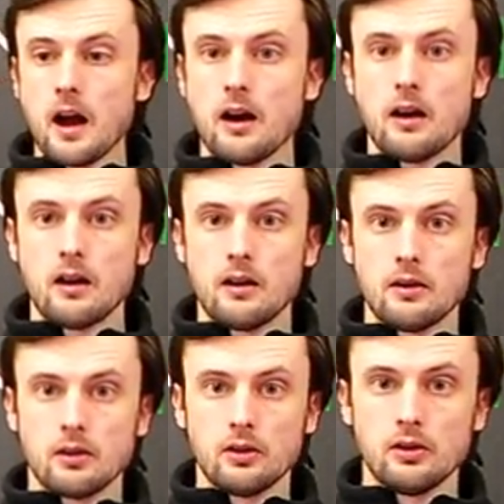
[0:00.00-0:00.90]

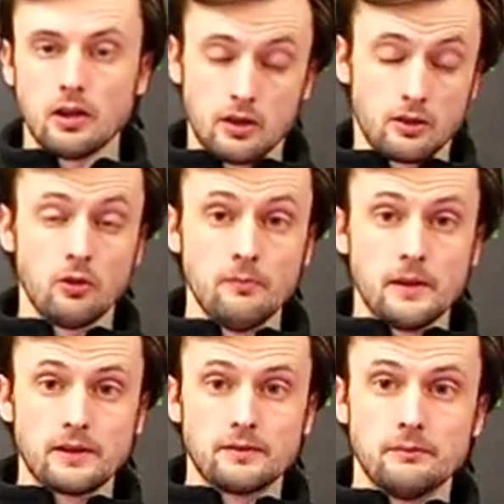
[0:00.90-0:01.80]
are called
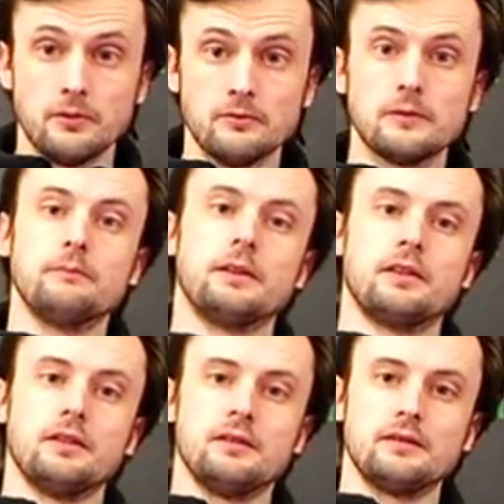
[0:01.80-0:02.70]
medicine balls
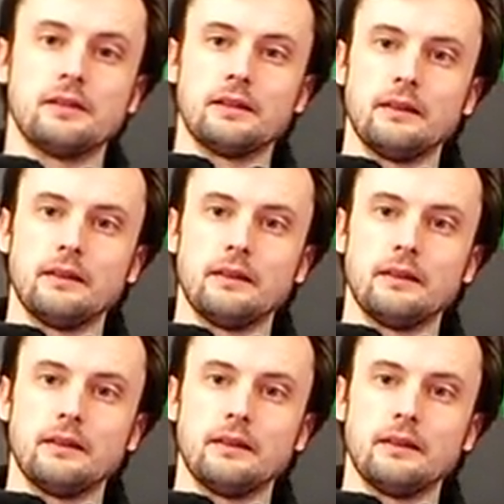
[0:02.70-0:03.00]
because